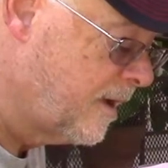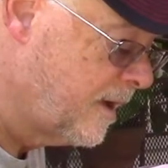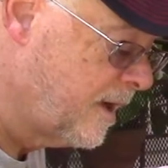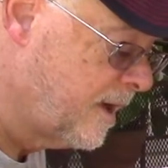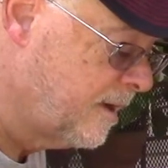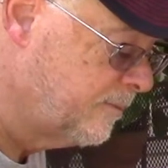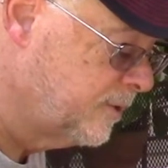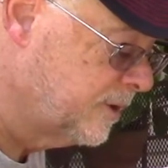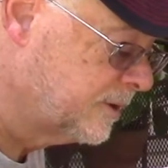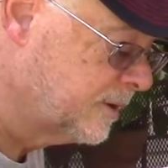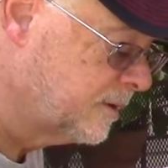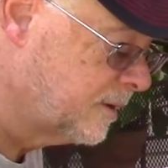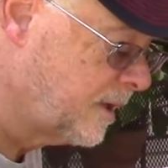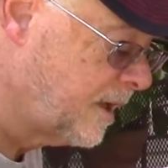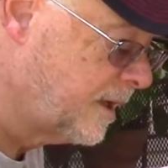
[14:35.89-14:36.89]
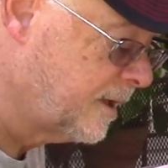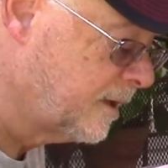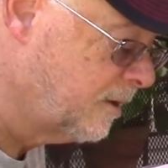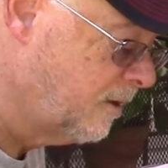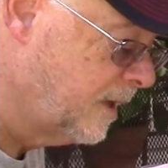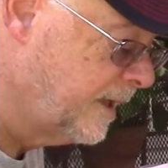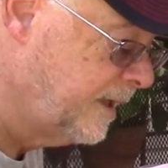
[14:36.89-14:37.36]
and I'm just kind of
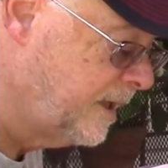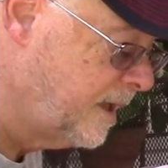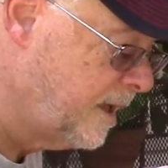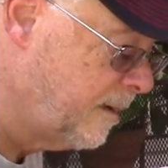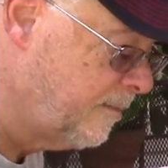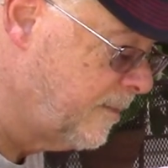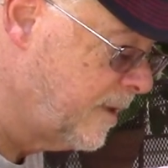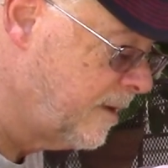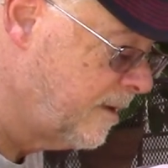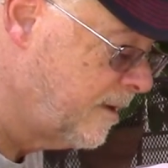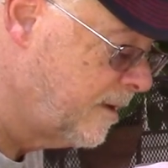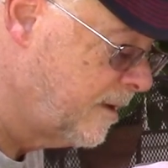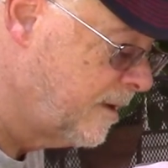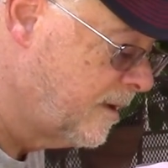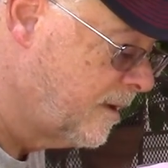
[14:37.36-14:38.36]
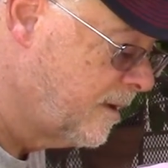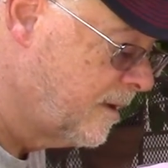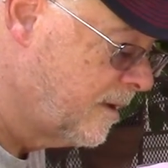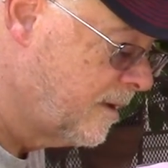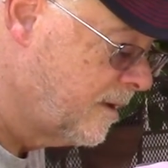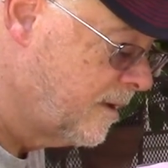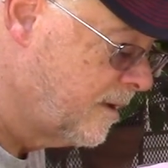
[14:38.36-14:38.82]
cleaning up
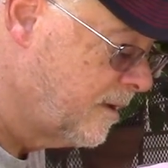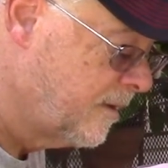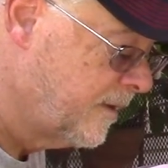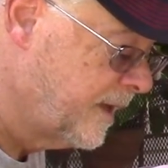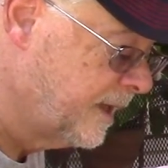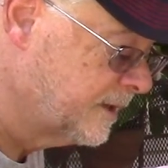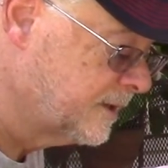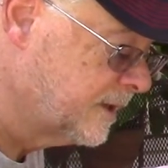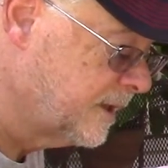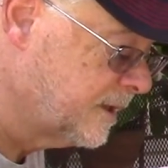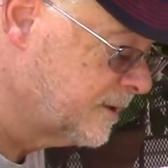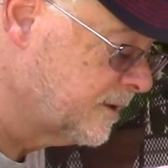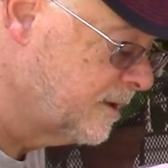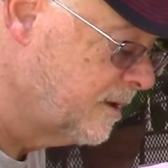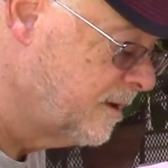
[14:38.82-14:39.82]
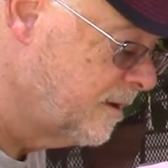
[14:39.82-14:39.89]
the excess